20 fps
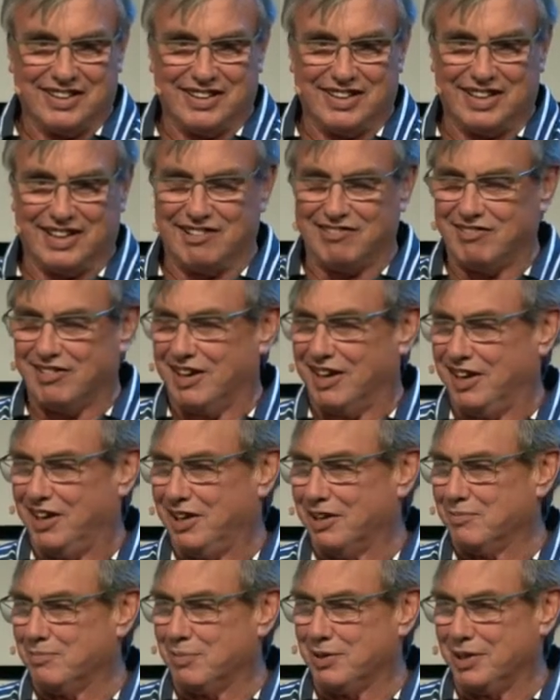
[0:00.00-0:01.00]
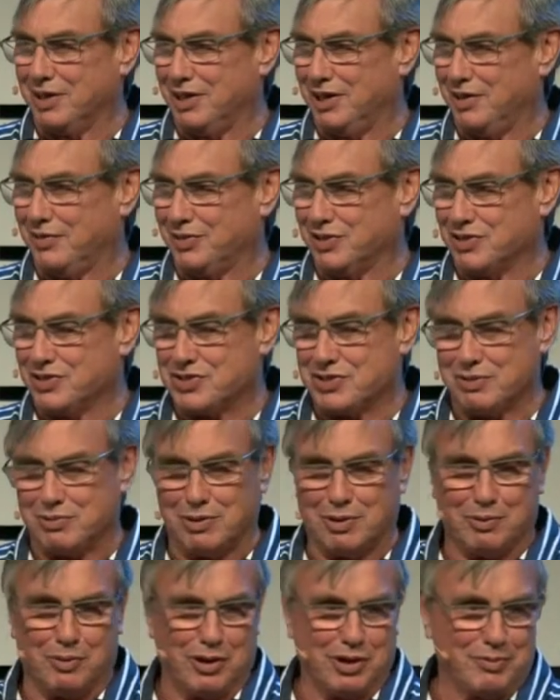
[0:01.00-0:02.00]
Iranian believers who
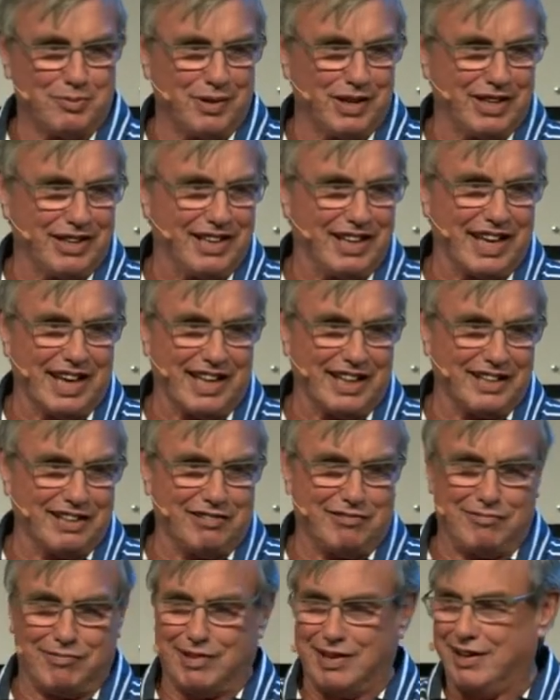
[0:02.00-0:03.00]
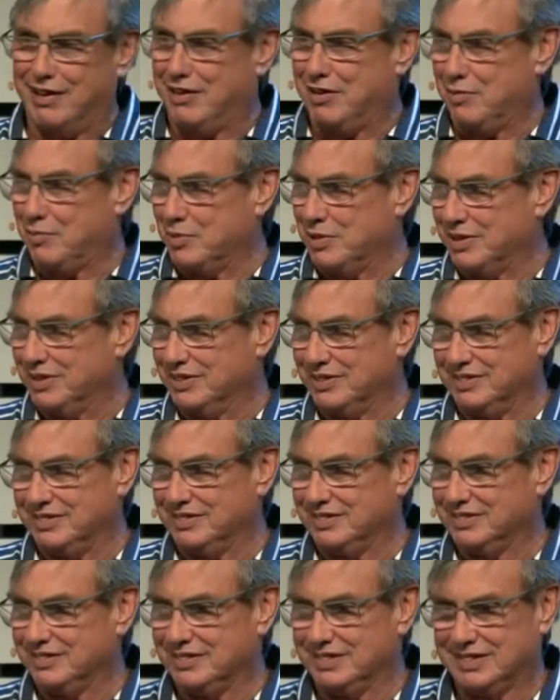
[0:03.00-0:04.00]
were with me gathered around him, and
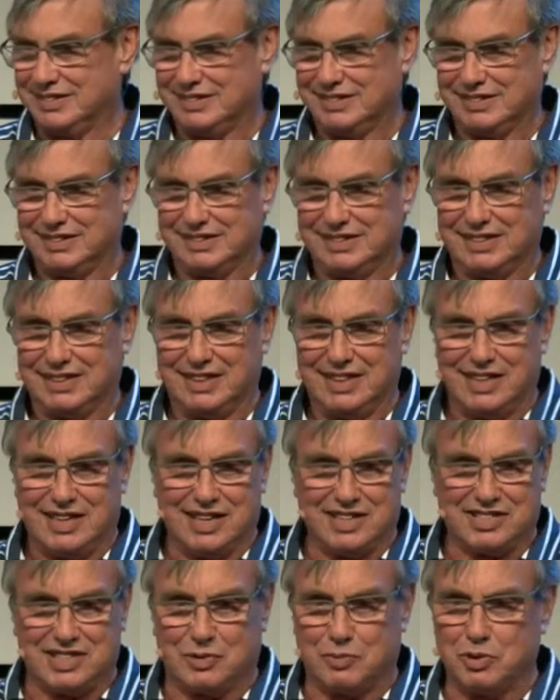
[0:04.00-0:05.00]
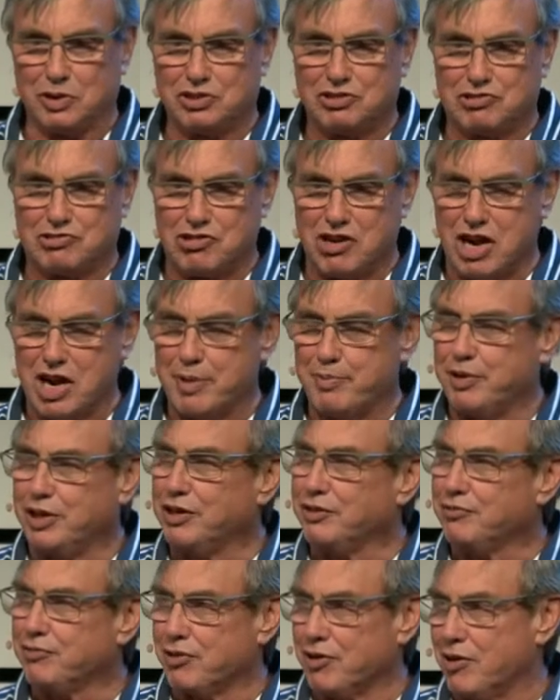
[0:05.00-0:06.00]
I said, which tribe are
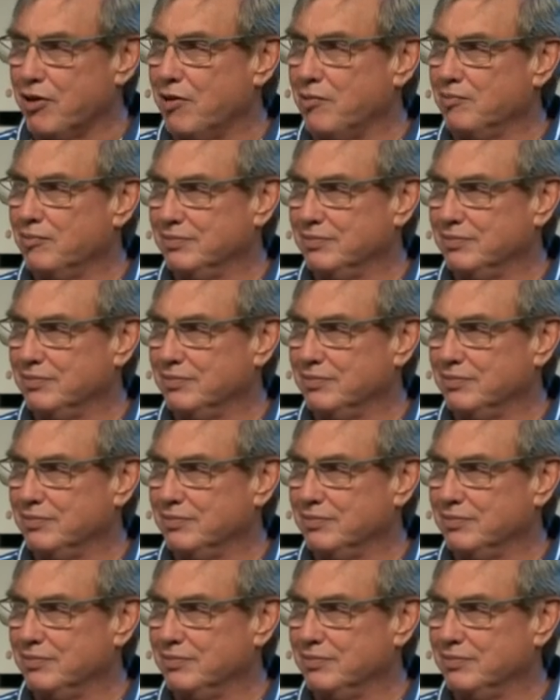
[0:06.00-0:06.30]
you from?